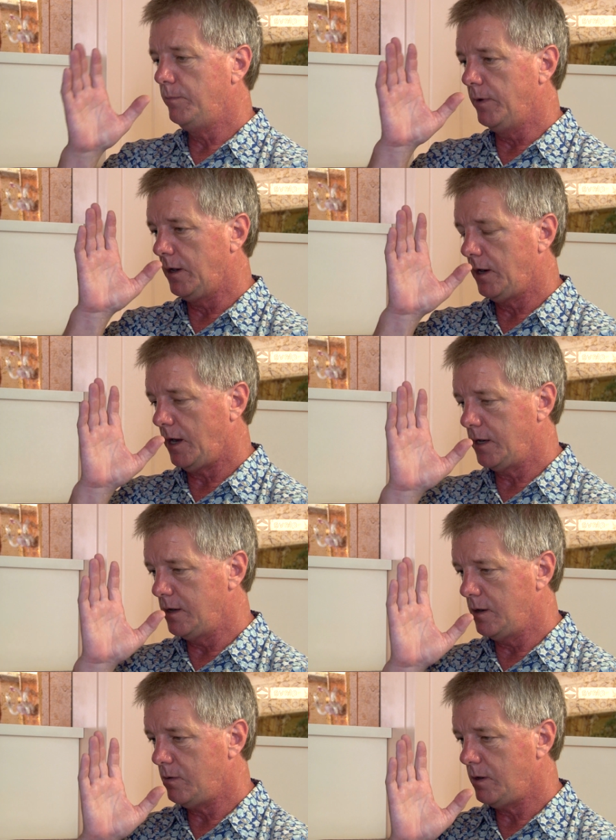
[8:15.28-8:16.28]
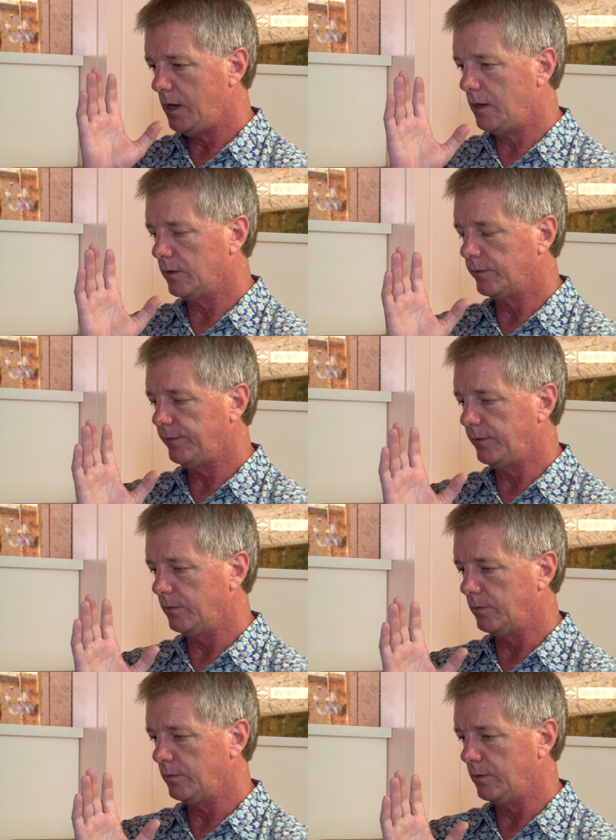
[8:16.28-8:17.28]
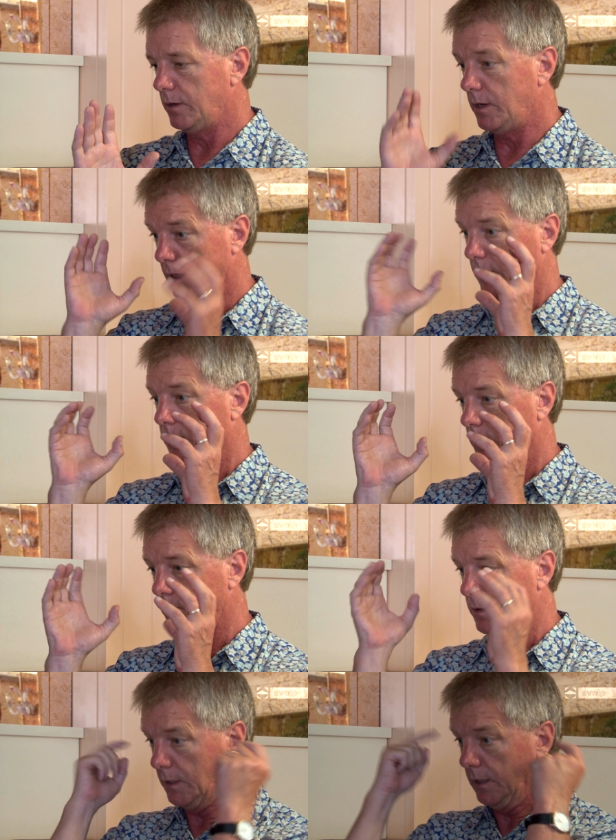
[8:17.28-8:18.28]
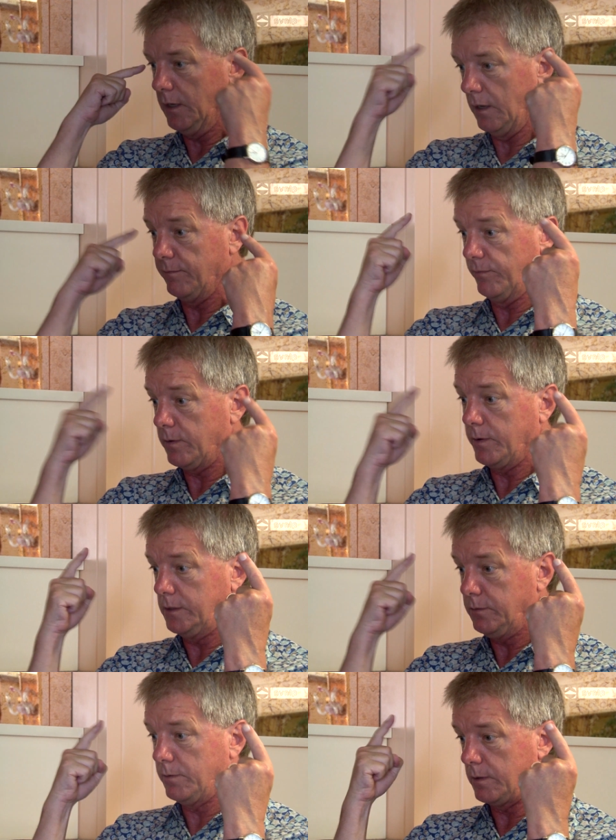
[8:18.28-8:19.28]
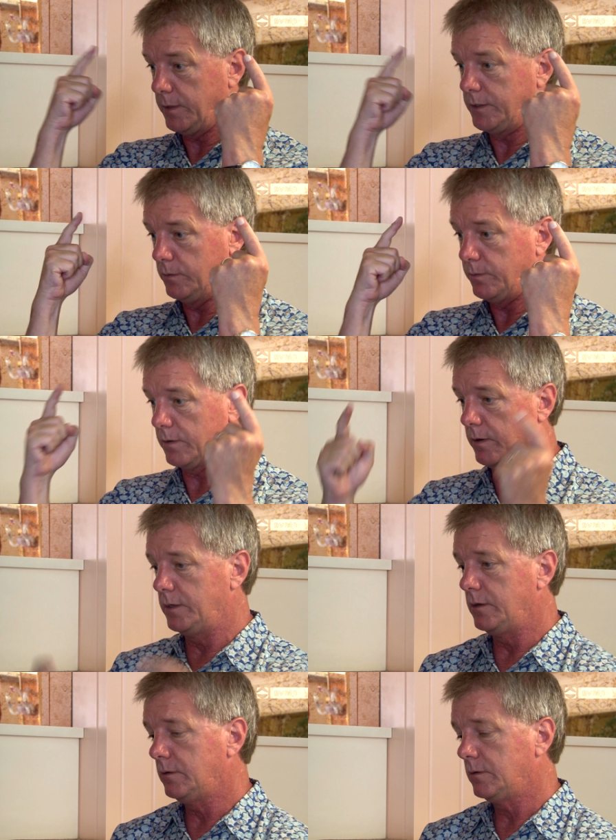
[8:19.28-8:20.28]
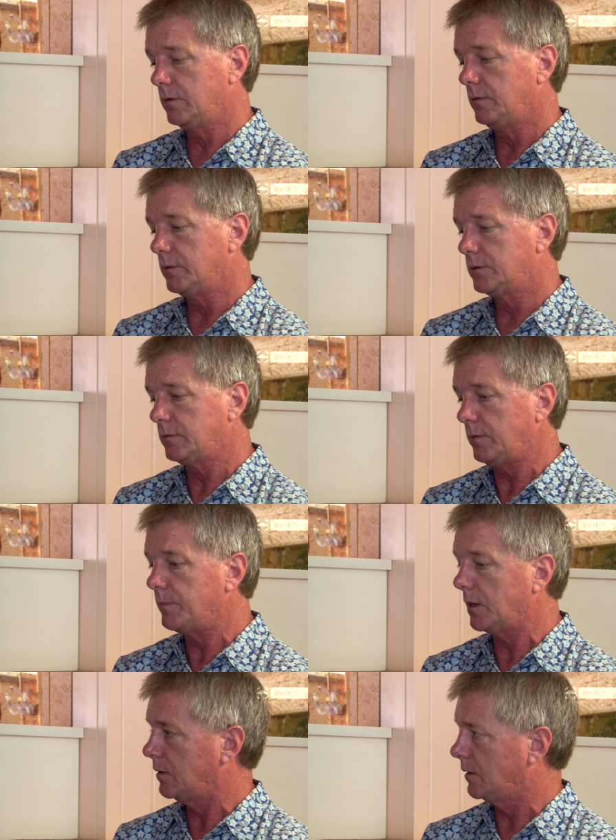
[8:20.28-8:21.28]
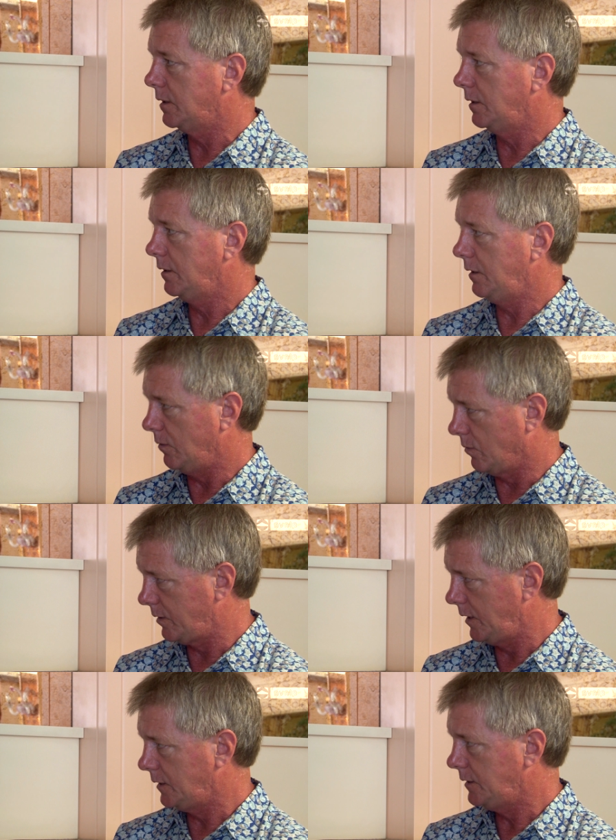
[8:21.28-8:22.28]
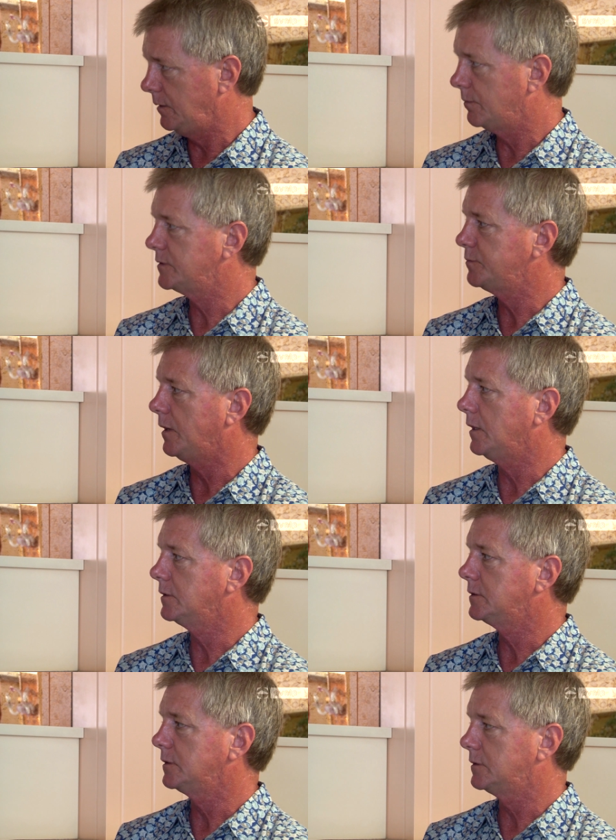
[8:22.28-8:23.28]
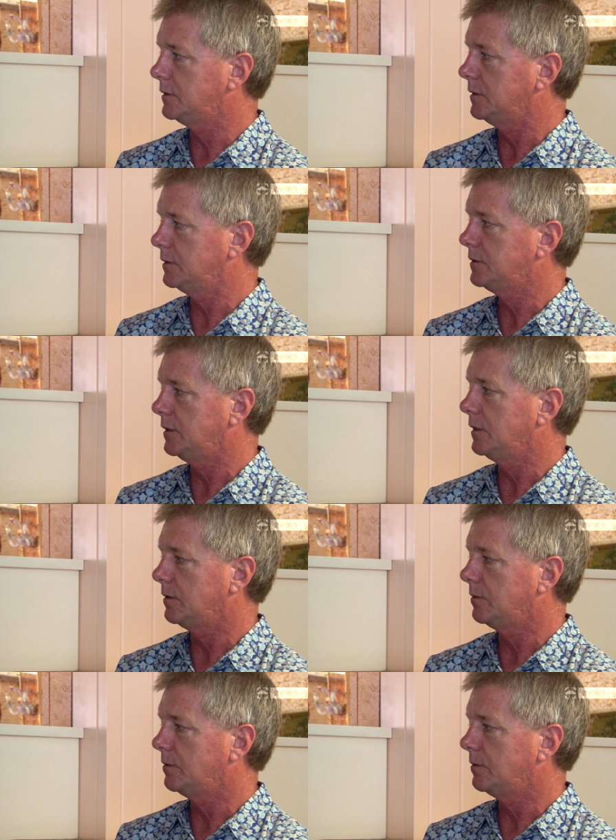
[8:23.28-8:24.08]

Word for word: but I know how to let go of what do I do, what do I do, what do I do, which we might call the, the orienting response. It's, yeah. it's, you know,